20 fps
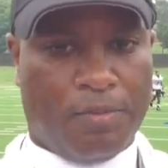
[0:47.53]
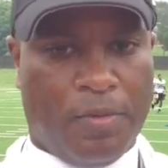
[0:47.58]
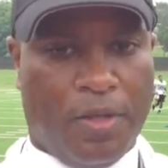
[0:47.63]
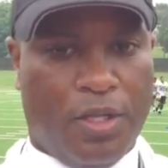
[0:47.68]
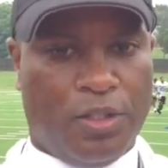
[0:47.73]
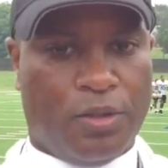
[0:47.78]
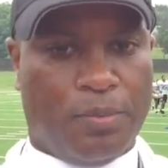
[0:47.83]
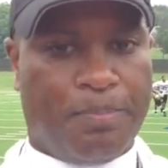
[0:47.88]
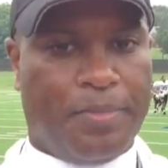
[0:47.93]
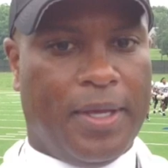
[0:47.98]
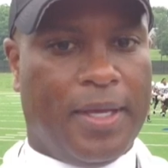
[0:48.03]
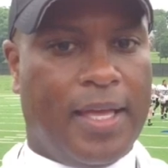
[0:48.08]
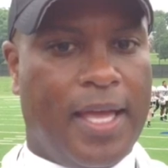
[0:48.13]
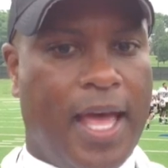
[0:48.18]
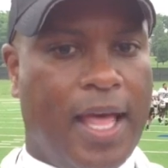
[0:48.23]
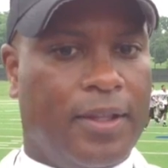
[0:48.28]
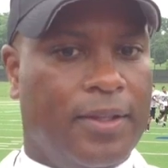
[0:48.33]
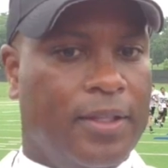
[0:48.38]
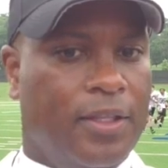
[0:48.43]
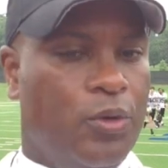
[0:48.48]
He's a big
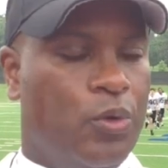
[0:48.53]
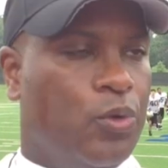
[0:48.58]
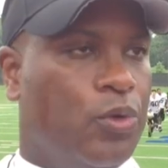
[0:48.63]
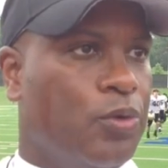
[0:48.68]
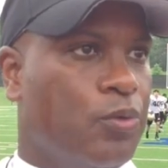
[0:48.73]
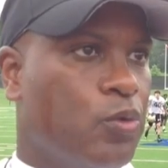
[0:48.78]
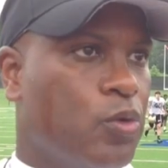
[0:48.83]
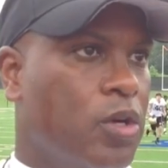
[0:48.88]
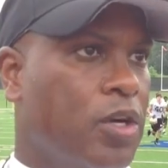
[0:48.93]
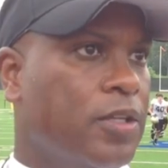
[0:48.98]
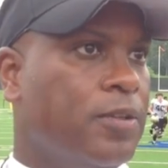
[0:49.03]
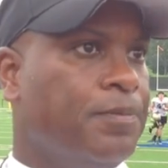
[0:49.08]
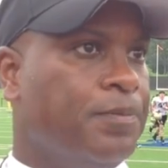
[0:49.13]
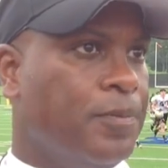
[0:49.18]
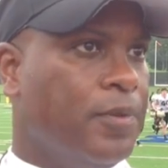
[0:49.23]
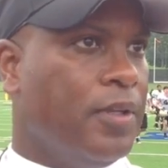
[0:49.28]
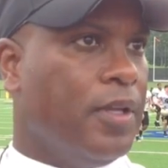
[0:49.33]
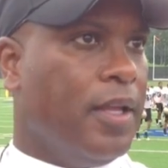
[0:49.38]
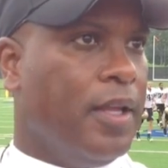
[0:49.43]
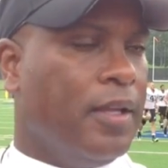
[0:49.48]
athlete who can run
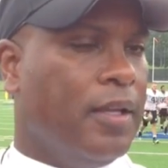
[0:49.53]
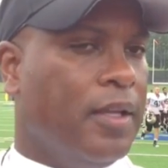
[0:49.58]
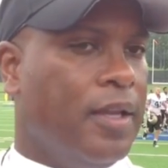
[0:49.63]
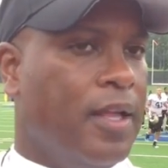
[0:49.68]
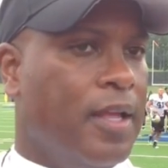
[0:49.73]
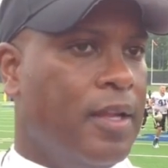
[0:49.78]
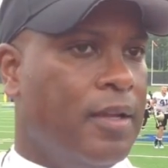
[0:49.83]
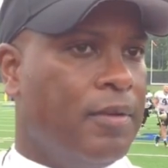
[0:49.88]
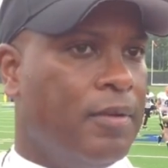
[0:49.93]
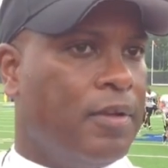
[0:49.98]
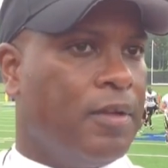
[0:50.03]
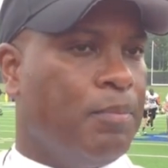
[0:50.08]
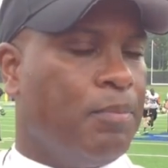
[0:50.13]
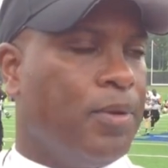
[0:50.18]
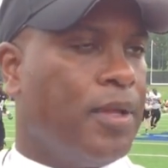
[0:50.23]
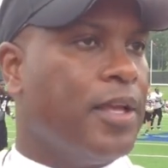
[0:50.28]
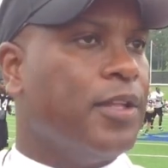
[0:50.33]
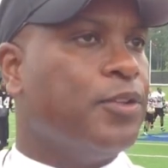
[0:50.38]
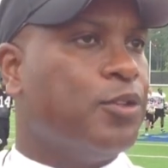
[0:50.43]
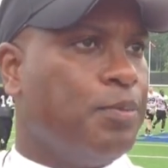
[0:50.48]
and can
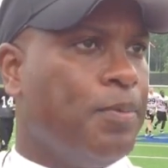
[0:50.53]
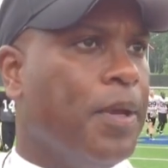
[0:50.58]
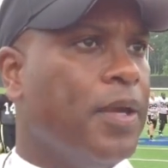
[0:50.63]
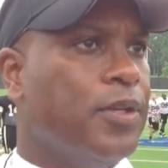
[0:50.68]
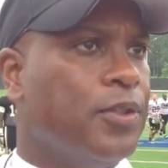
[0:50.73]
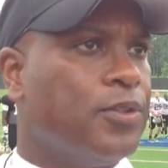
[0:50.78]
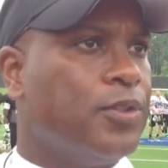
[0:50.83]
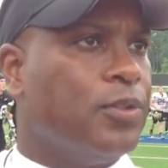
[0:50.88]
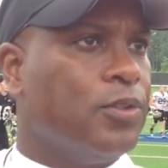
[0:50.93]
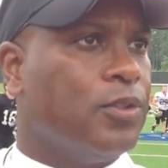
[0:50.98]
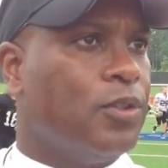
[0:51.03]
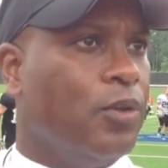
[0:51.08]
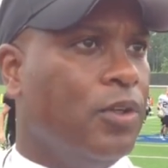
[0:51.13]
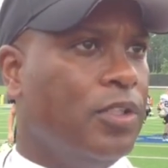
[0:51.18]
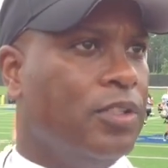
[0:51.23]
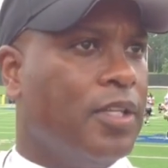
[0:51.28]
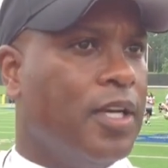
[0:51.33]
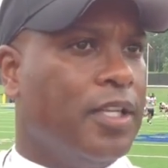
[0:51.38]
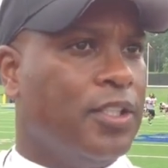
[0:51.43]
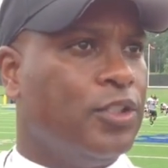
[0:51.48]
play in space, so
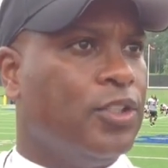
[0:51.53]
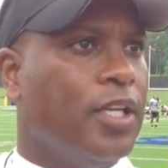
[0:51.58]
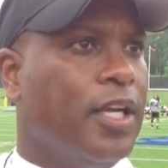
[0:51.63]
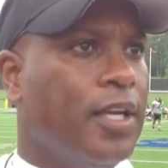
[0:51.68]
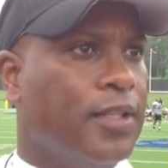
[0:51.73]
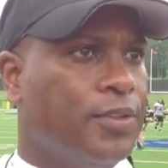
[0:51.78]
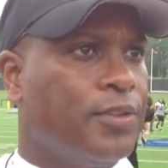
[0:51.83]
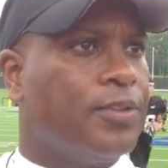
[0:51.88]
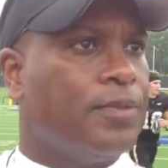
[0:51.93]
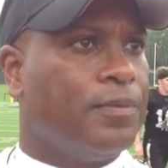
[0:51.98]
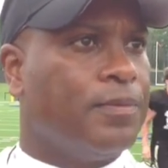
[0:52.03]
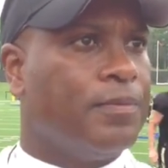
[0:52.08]
he's got a chance.